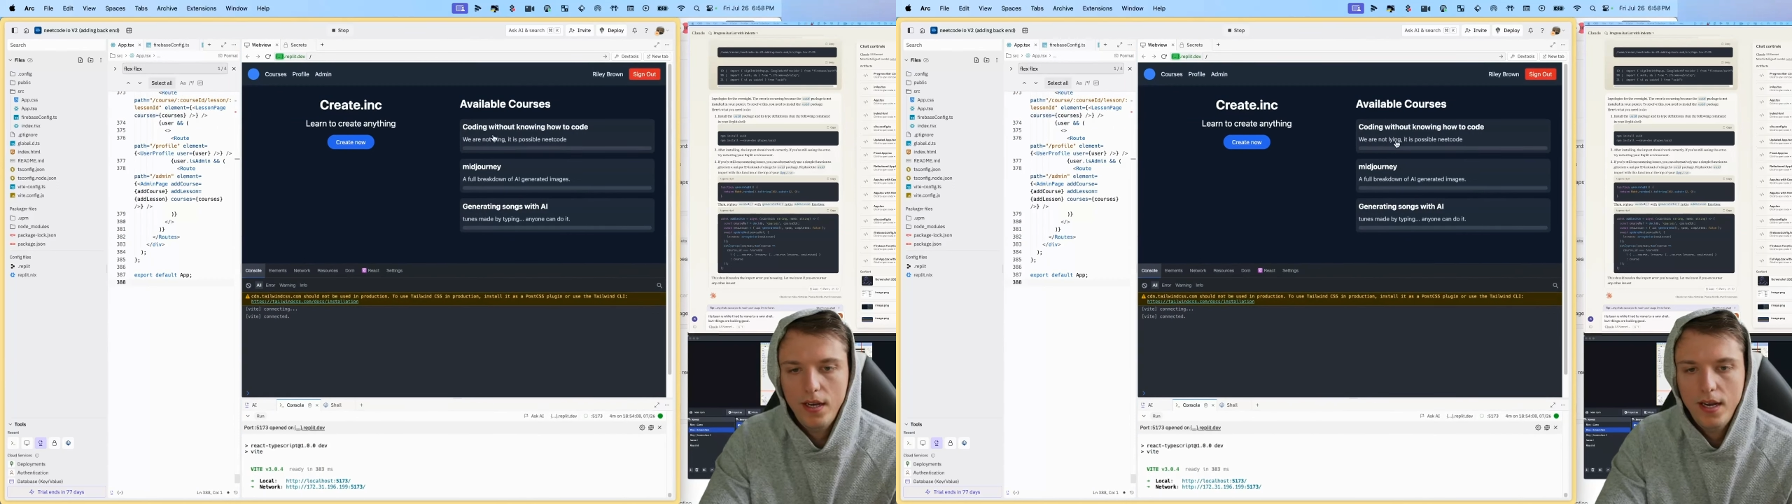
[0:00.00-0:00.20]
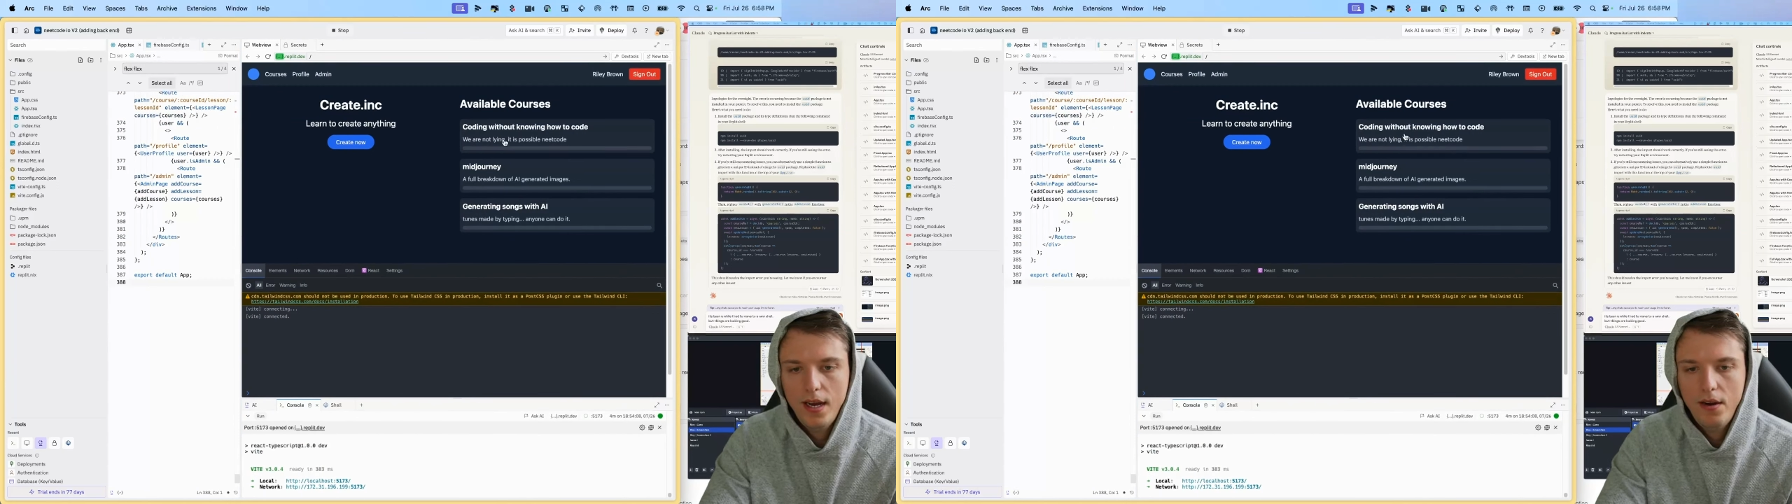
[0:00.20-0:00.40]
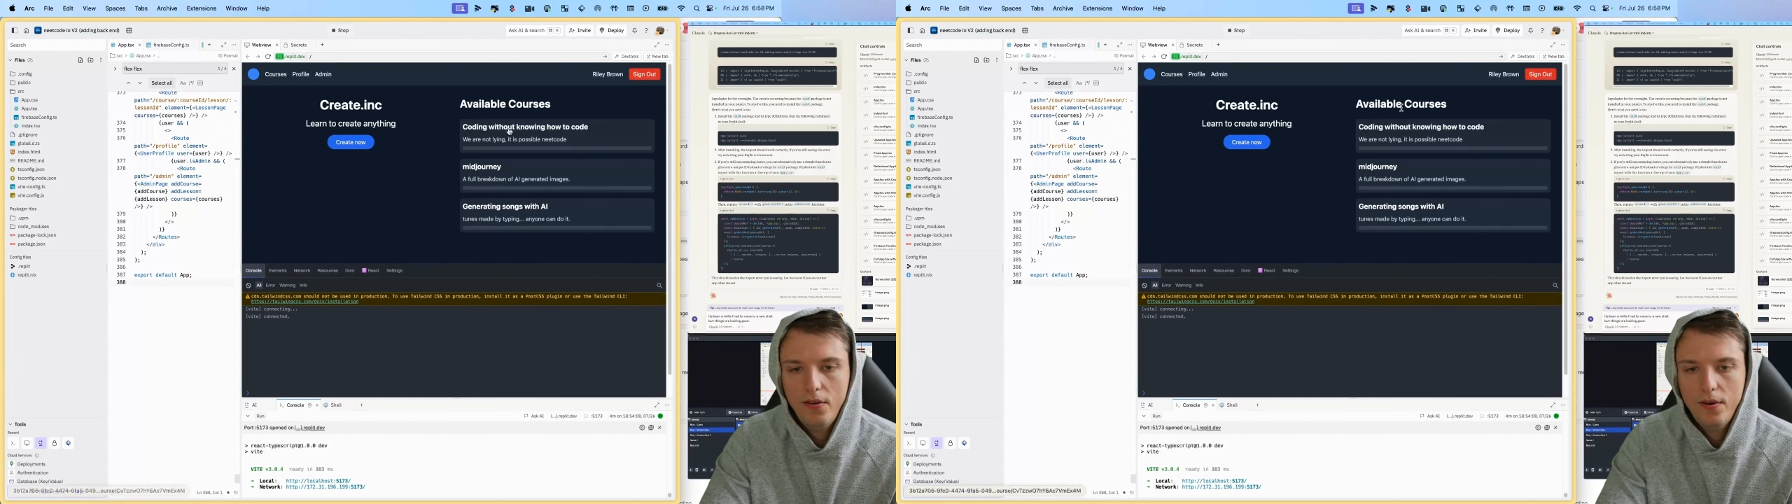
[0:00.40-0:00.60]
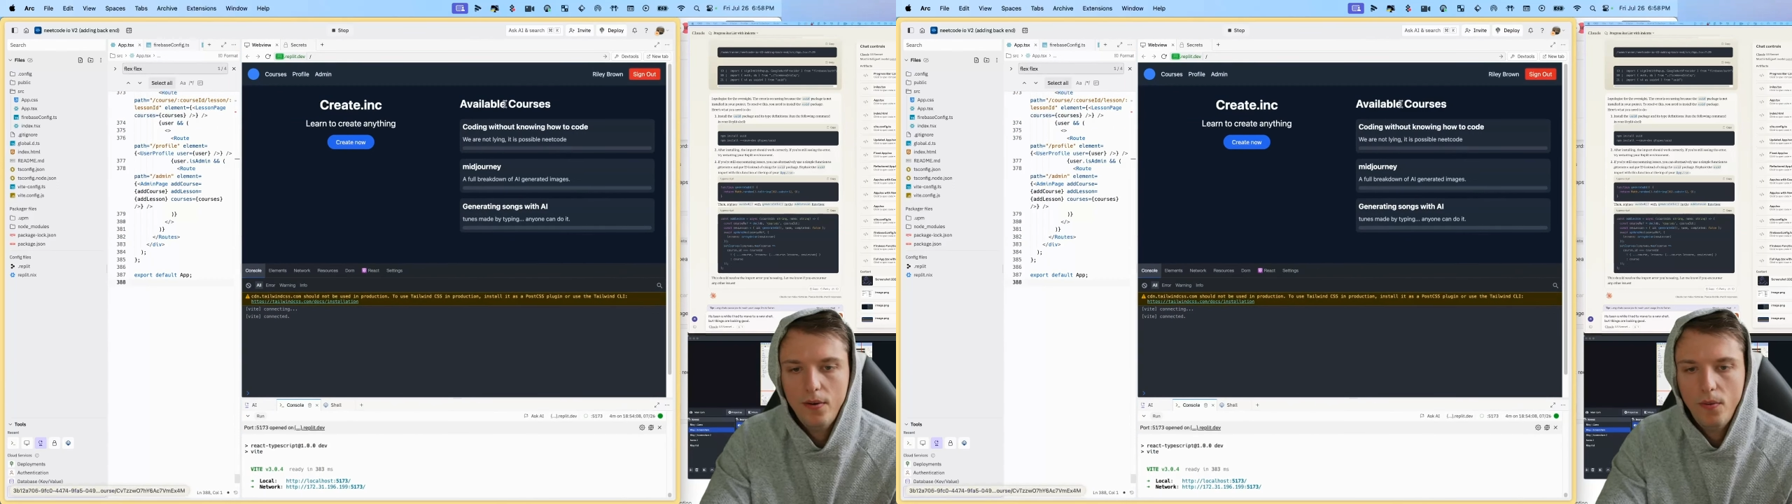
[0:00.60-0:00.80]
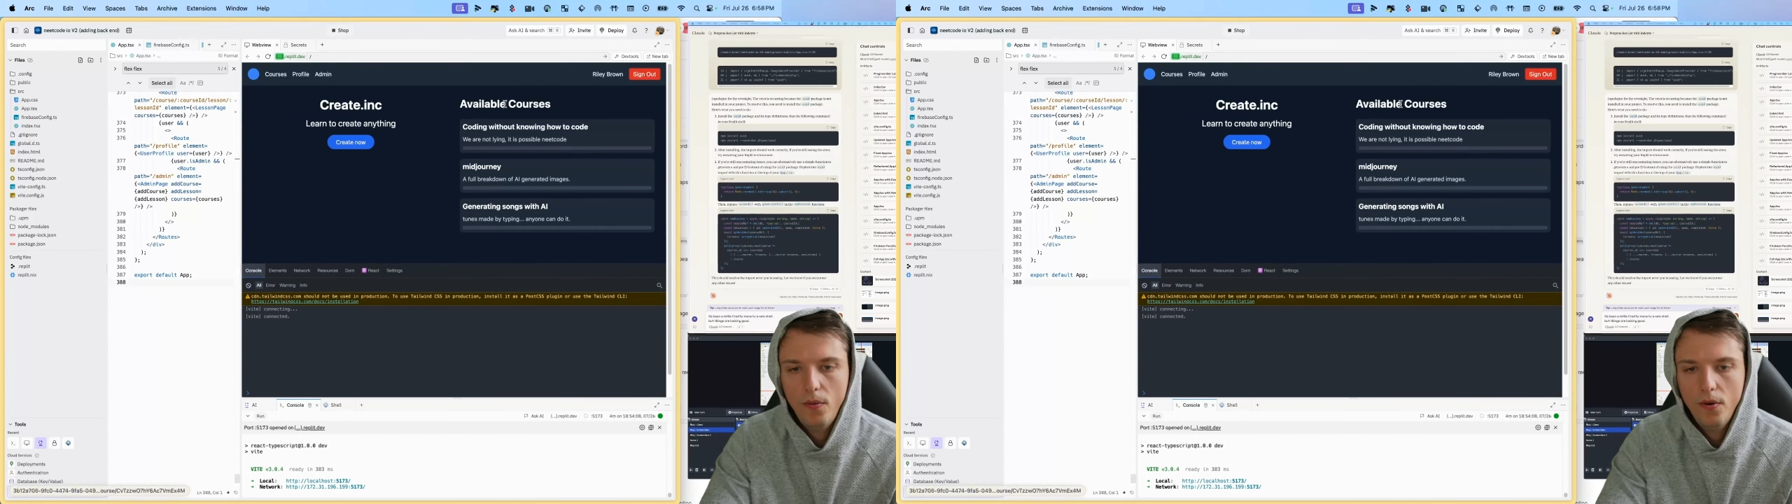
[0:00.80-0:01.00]
now,
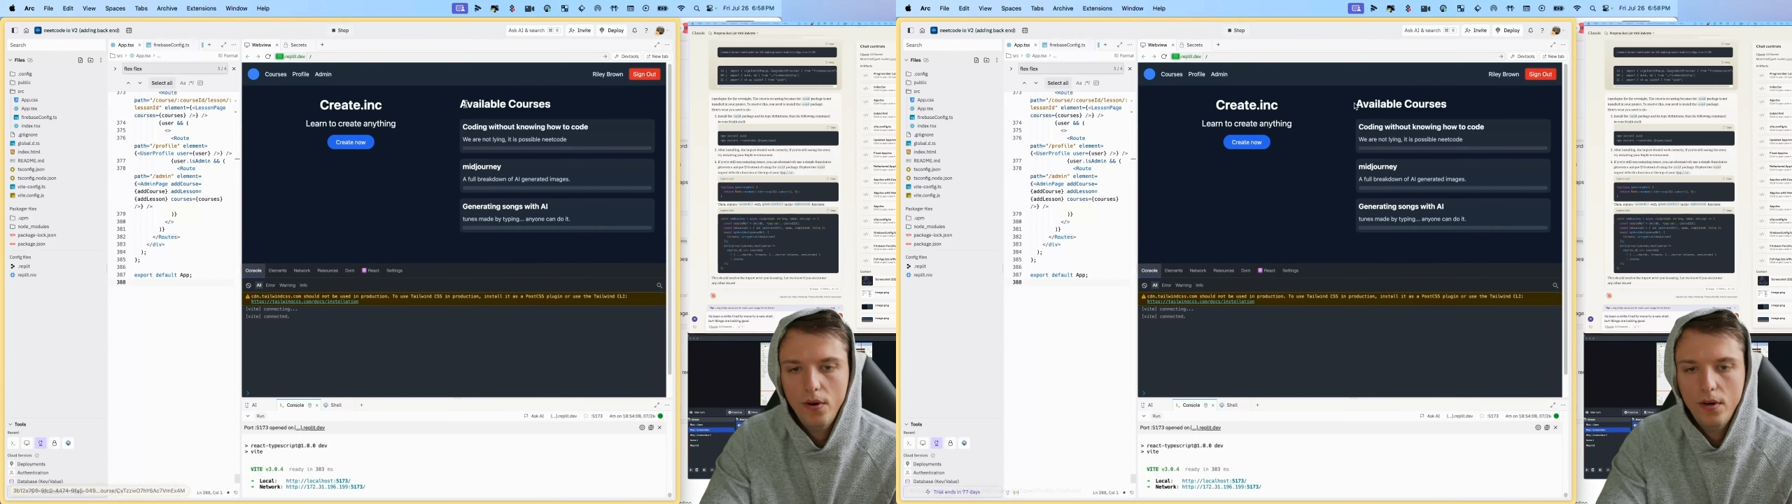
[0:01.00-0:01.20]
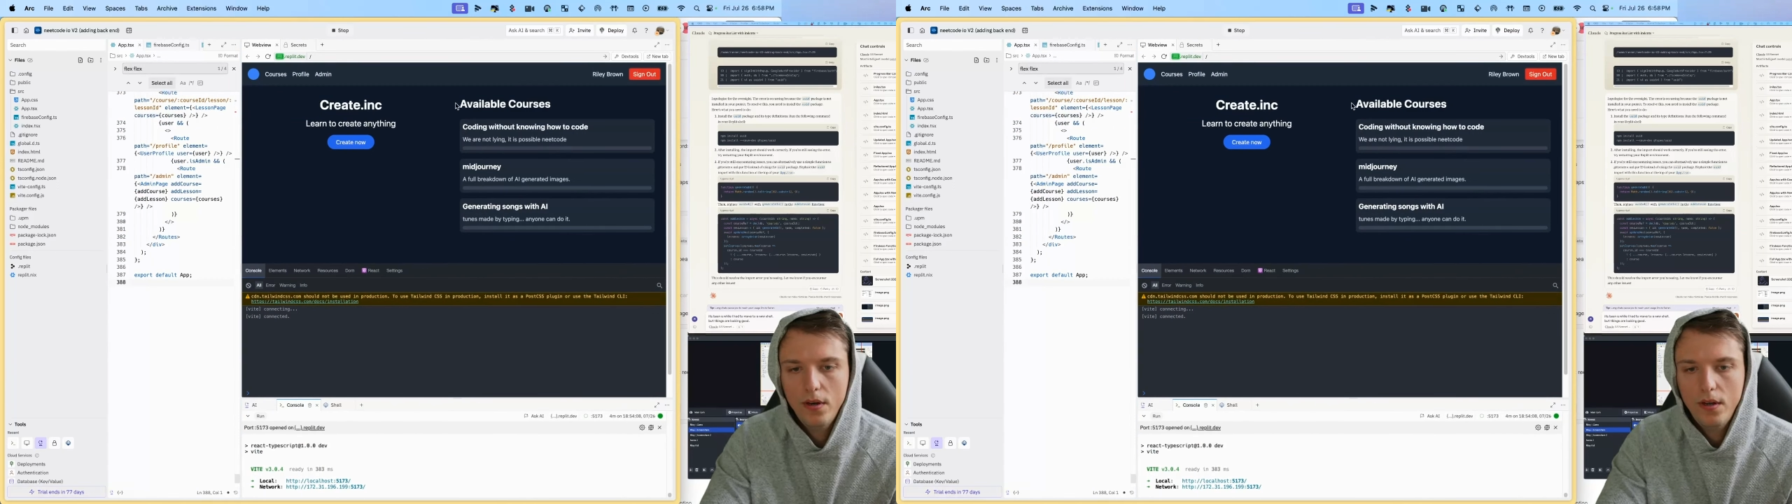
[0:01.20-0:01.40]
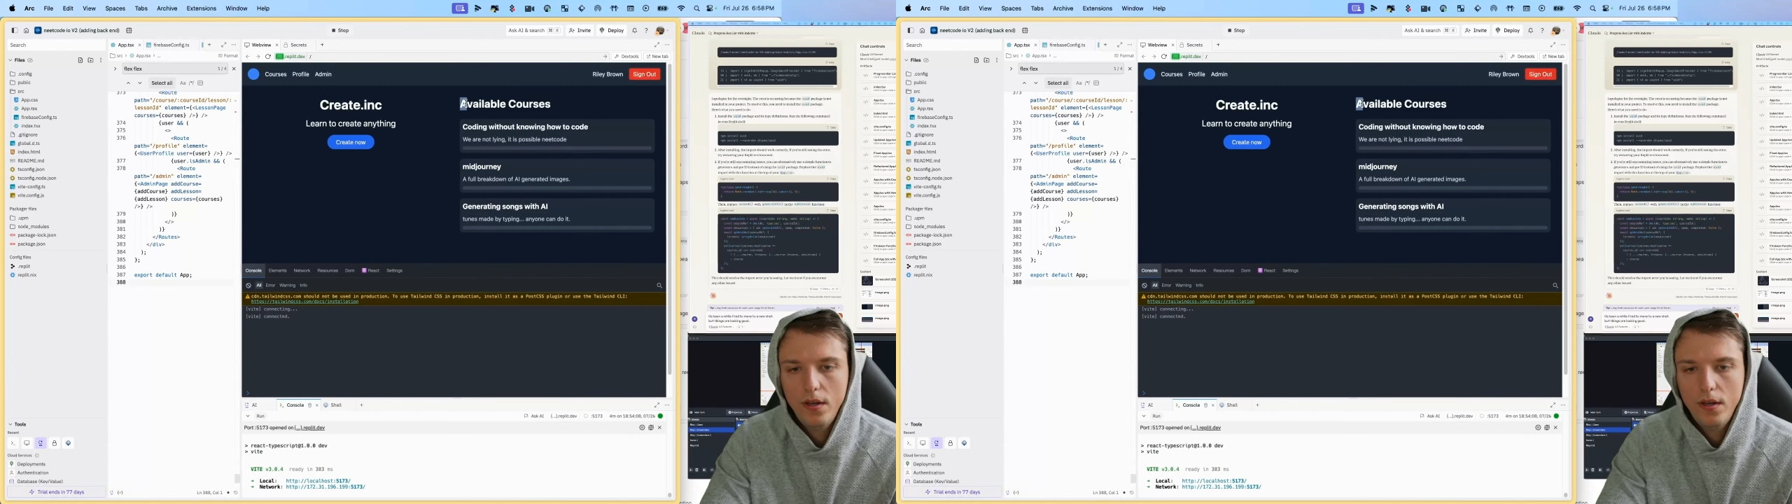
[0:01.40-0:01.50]
or